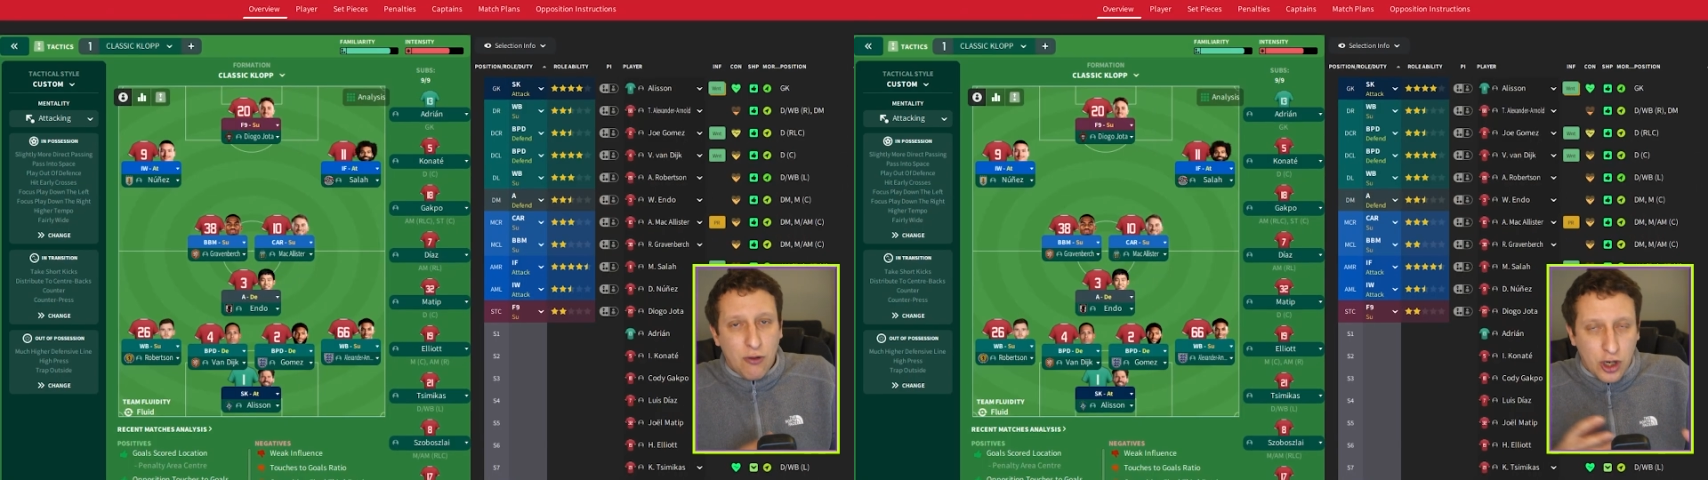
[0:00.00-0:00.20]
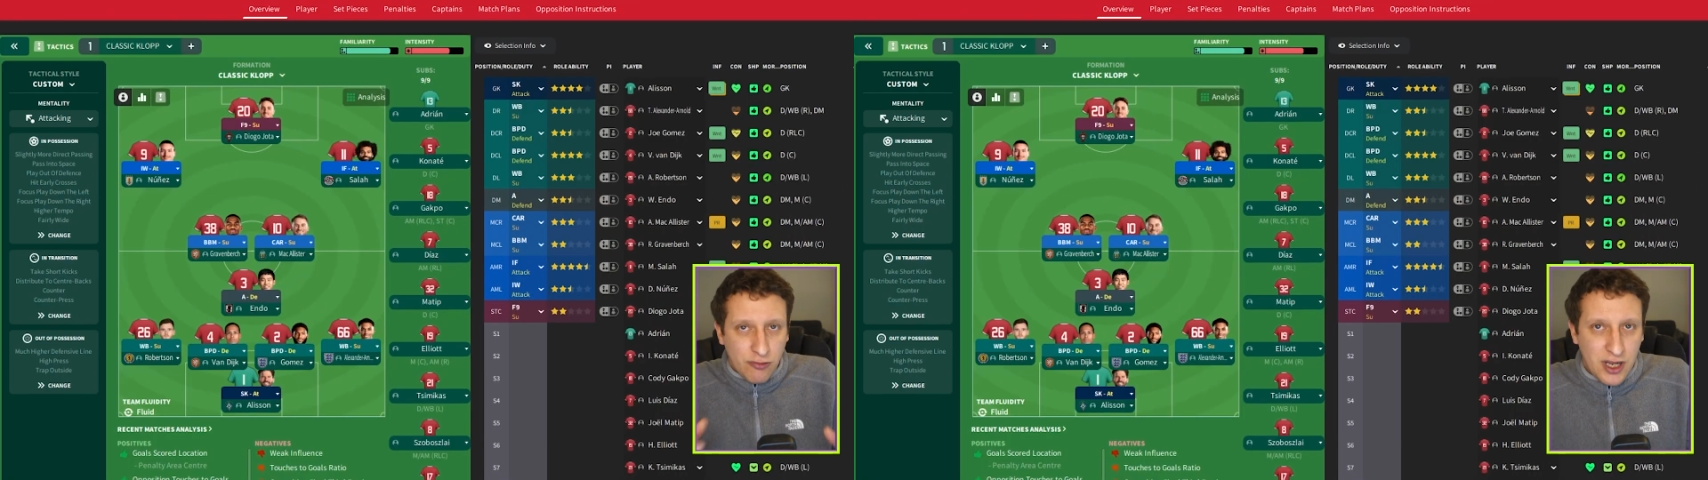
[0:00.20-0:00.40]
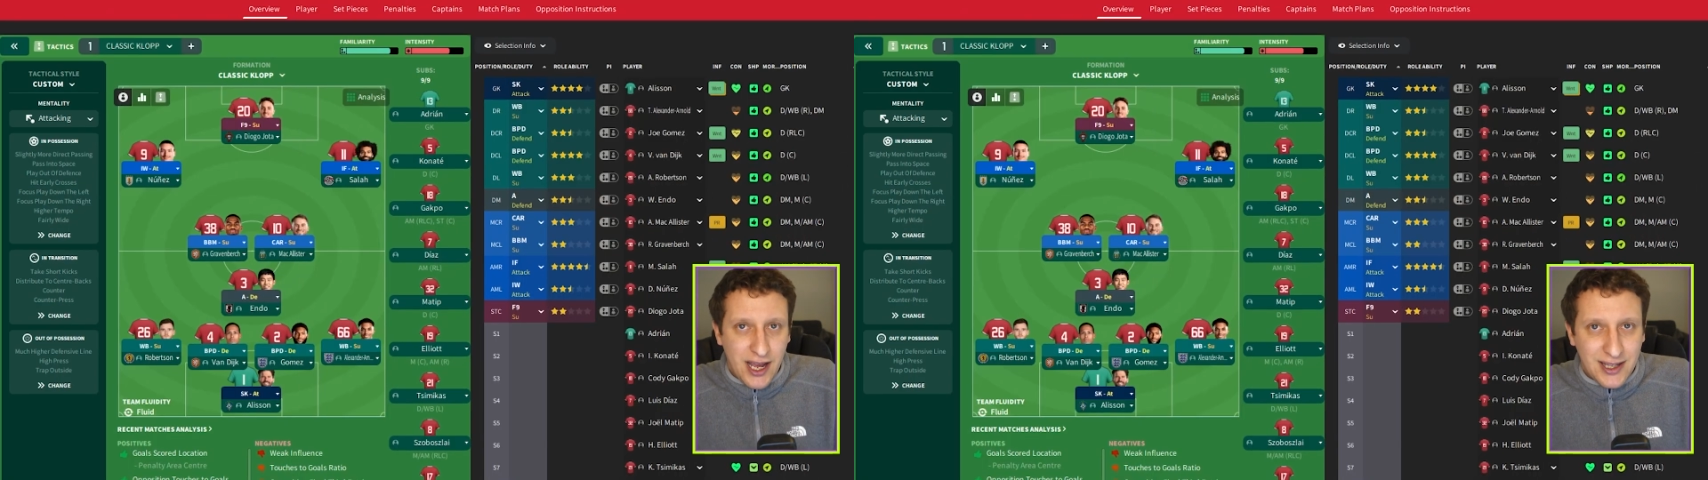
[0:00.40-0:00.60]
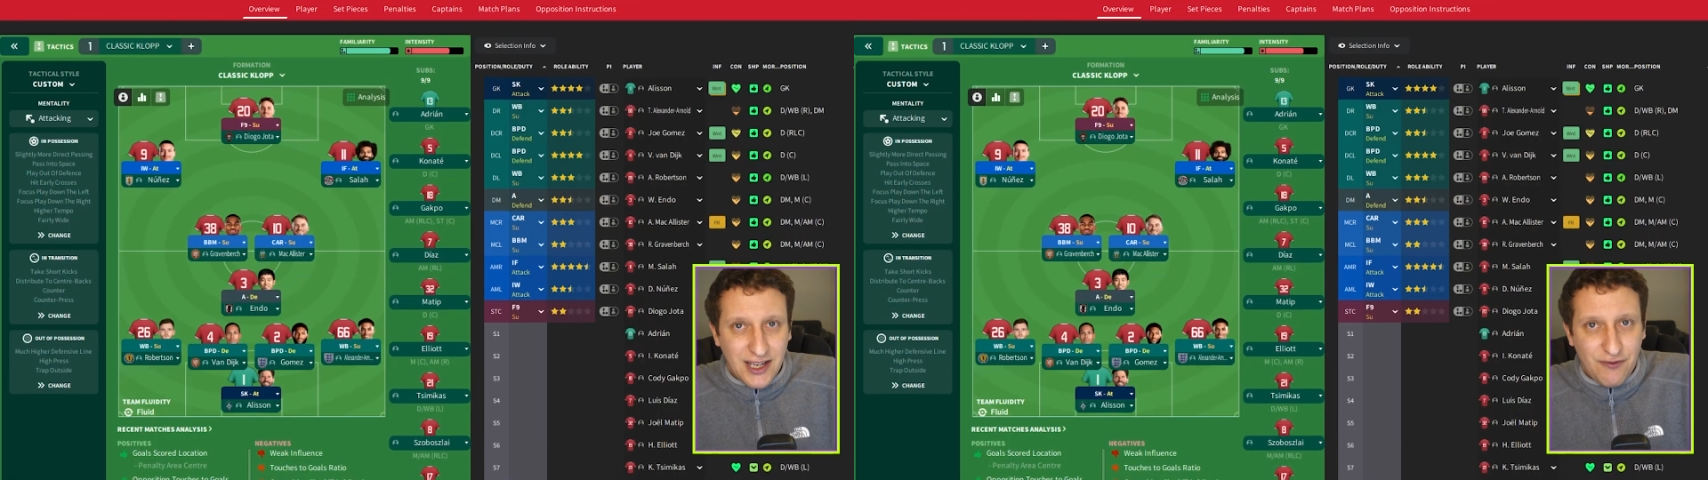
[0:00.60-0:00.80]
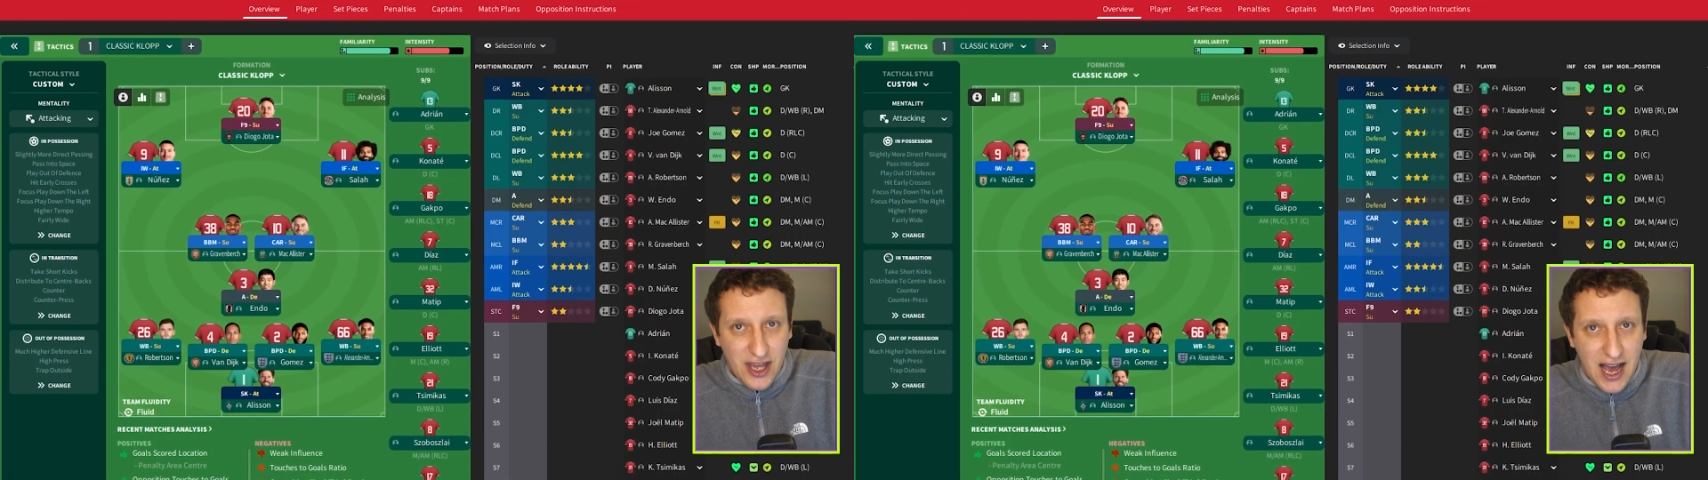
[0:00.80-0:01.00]

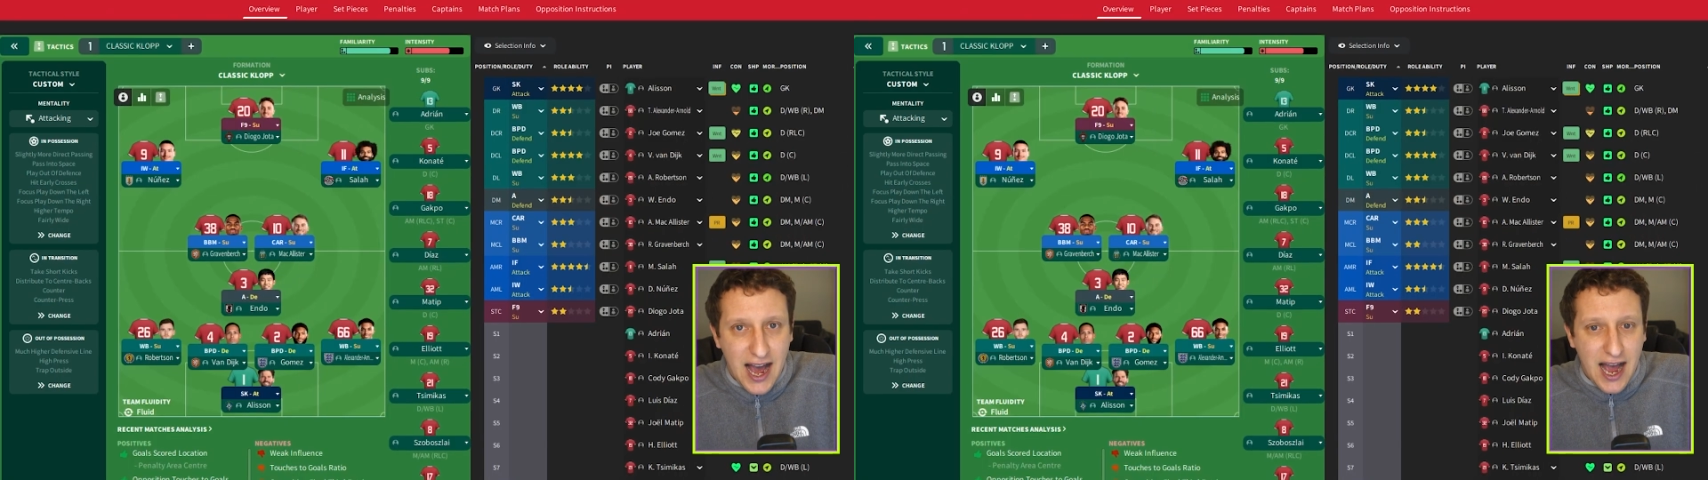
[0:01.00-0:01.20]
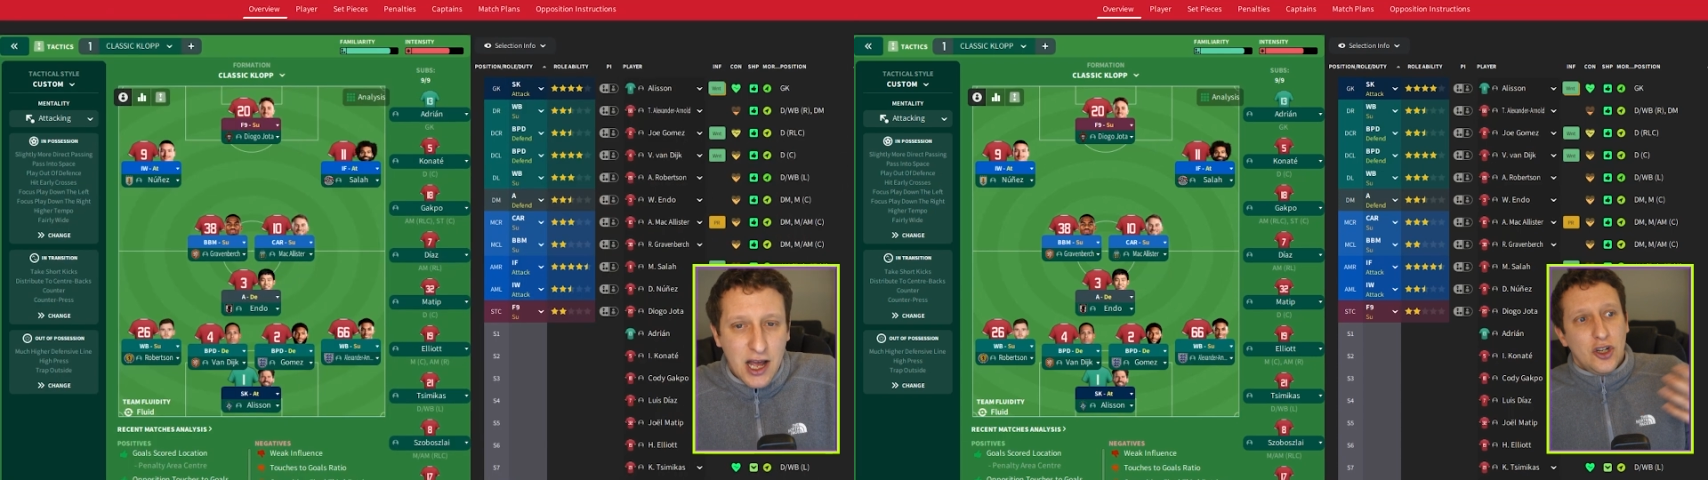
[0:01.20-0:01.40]
creative they are.